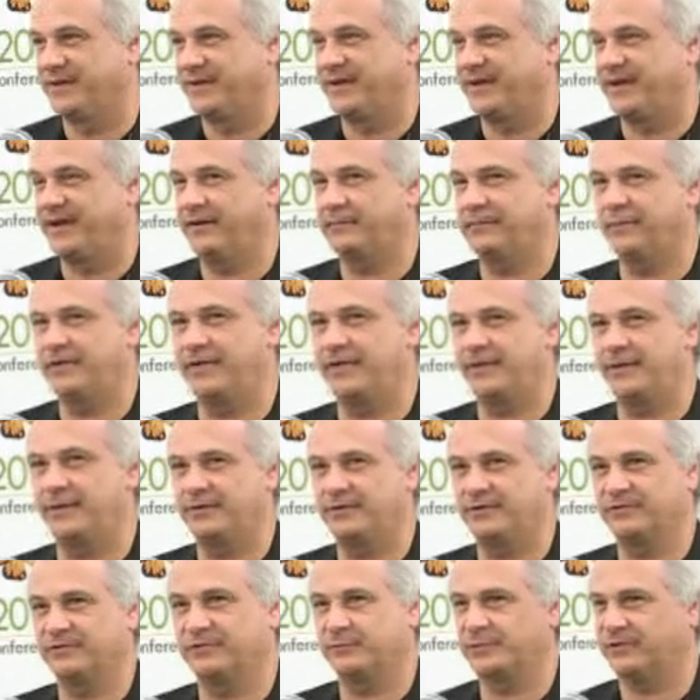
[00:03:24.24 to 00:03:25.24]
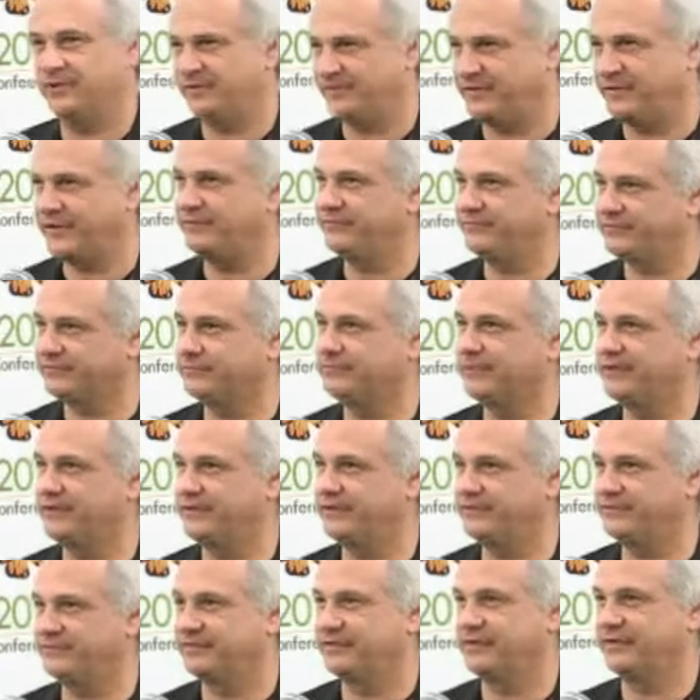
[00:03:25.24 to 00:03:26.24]
And we had about 25
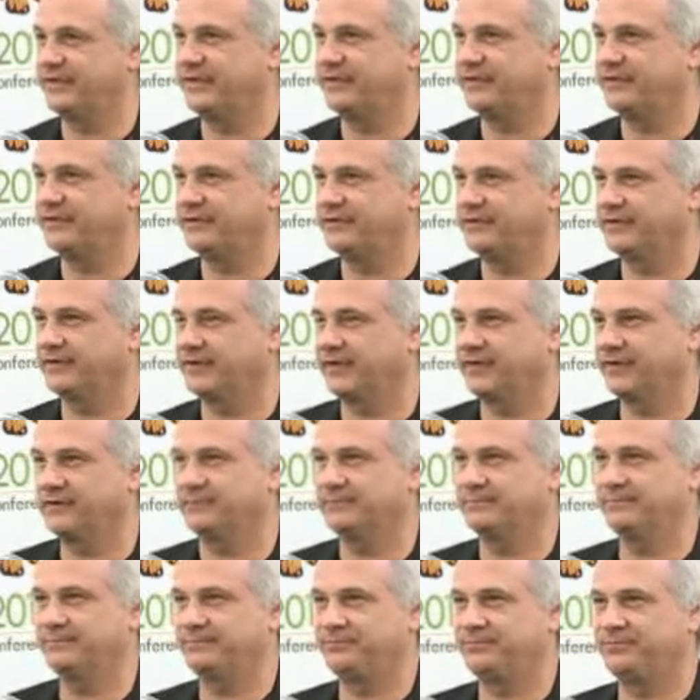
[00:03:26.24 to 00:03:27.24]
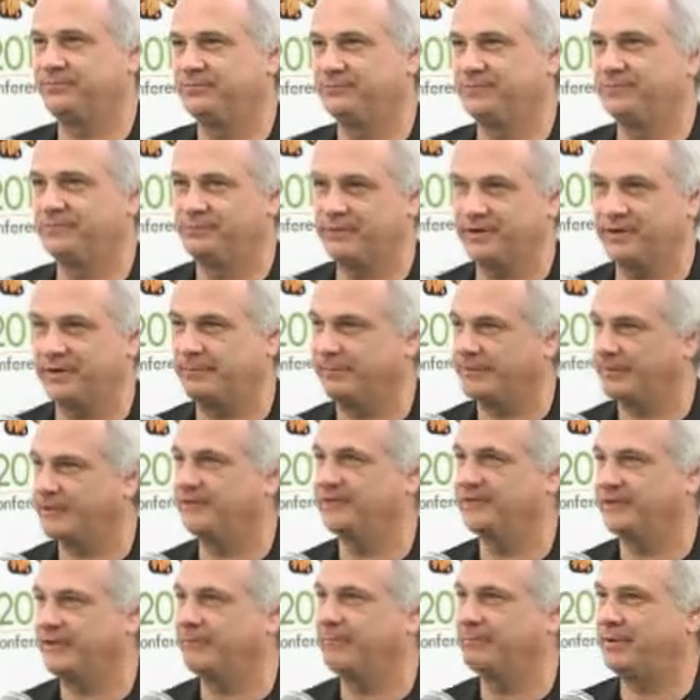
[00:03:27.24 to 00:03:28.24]
screenings there and made a bit of
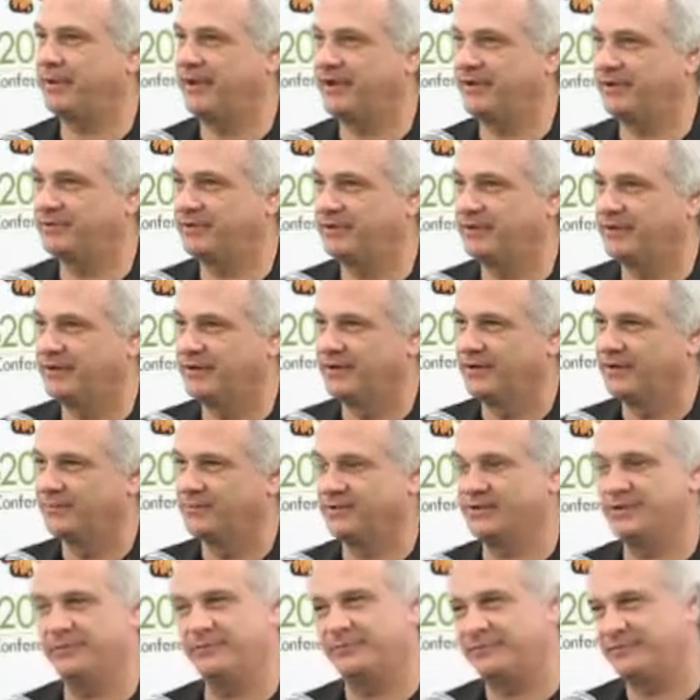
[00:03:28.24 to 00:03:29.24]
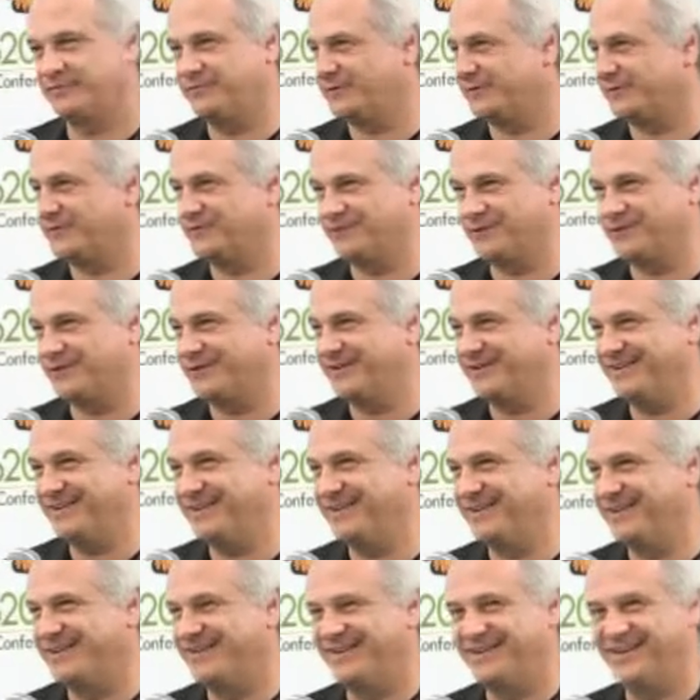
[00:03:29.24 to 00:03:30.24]
an impact, but it was very, very
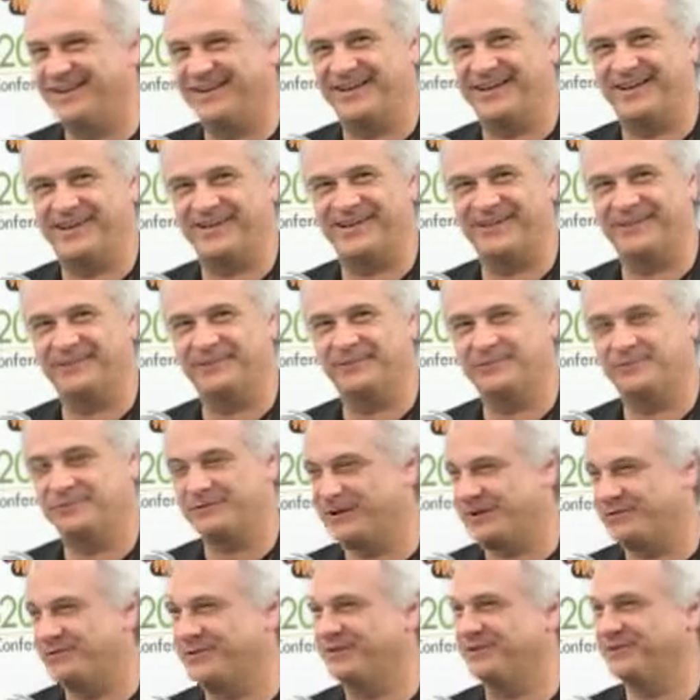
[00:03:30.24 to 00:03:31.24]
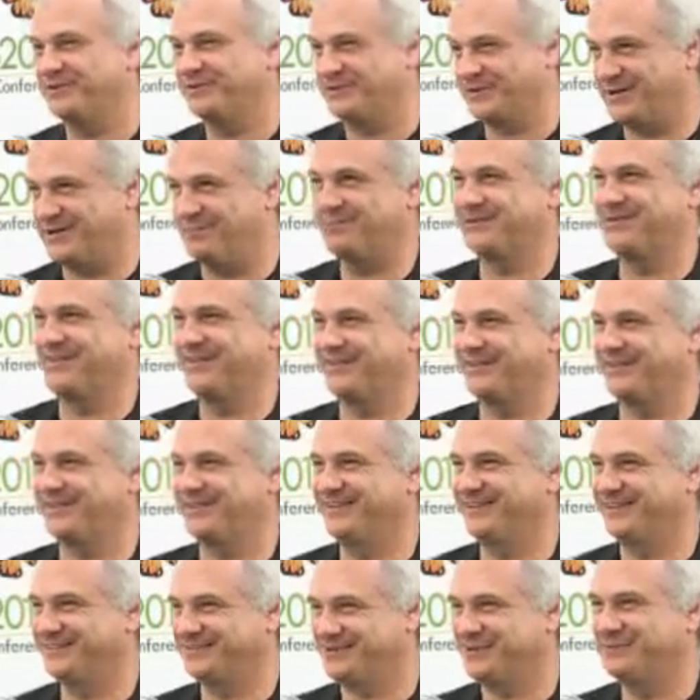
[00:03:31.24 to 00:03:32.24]
crowded and complicated
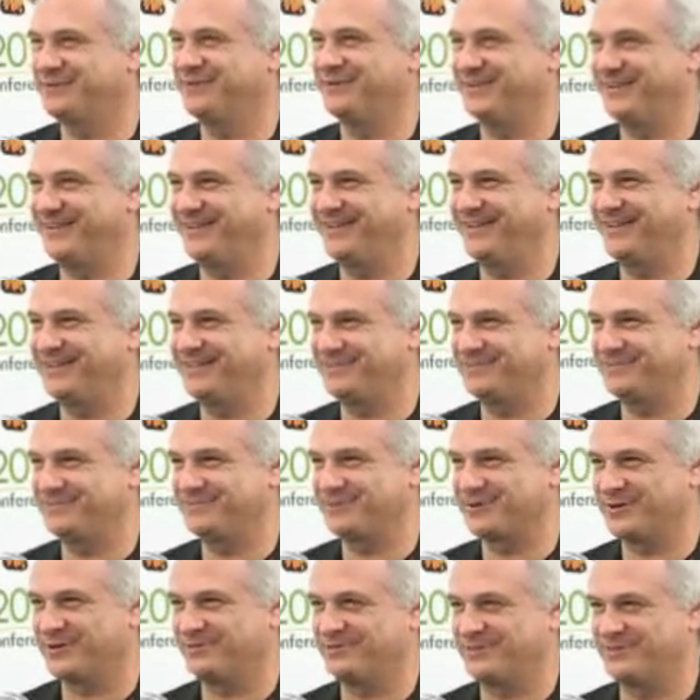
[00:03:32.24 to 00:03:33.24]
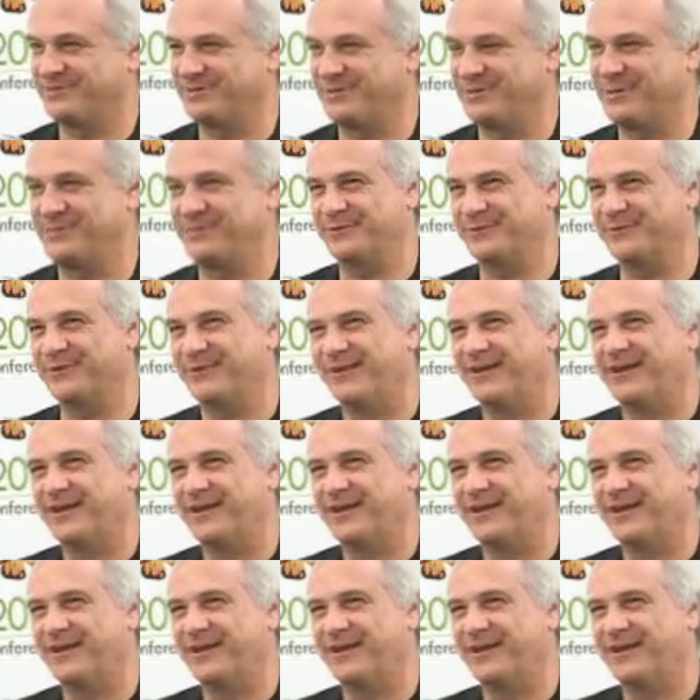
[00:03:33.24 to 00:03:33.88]
in Copenhagen, as you probably remember.